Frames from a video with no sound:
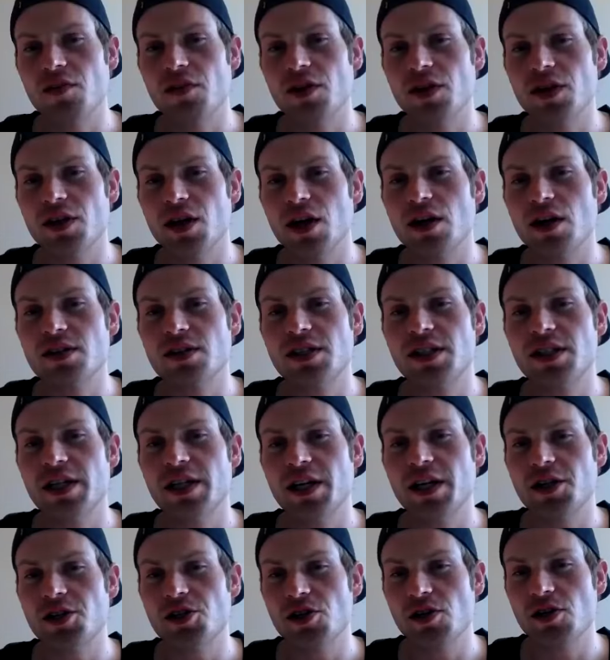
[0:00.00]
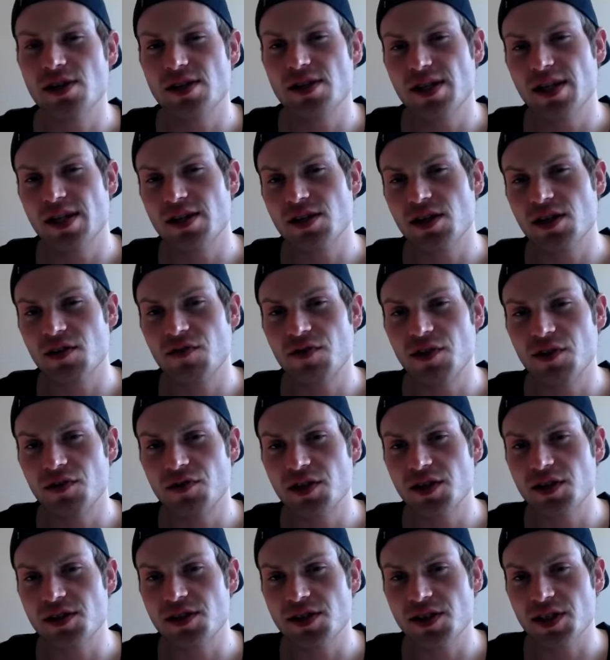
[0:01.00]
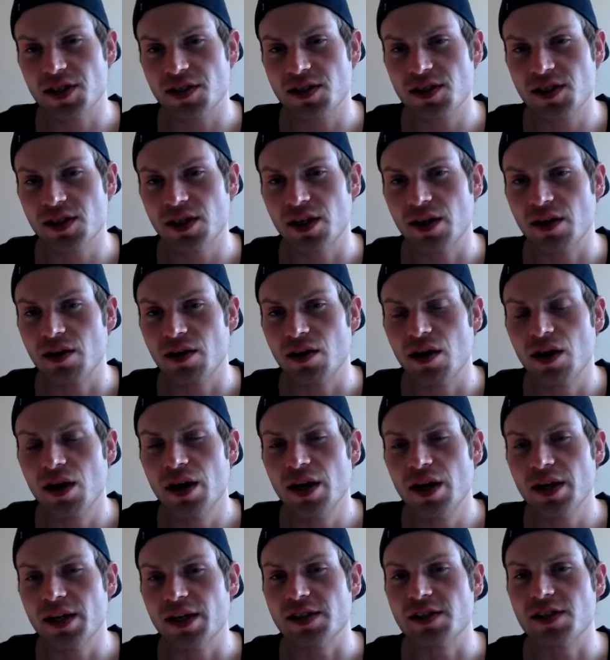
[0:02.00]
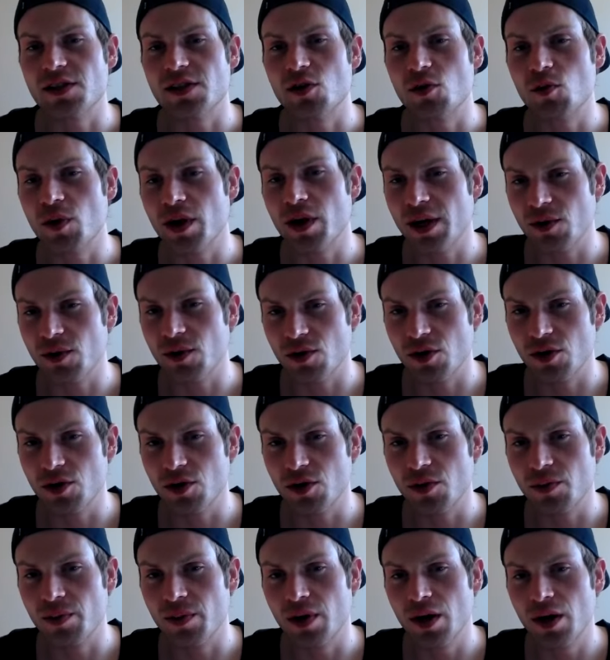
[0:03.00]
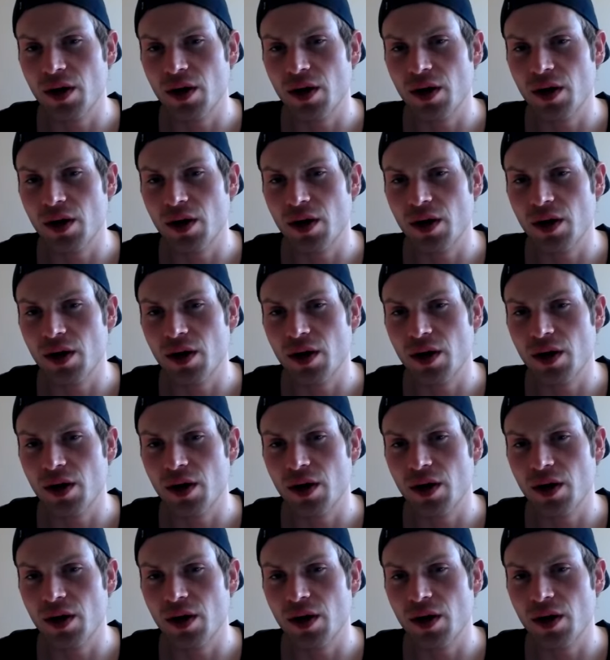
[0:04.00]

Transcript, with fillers: have a young teenager, let's say he's like fifteen, sixteen, he's in the weight room,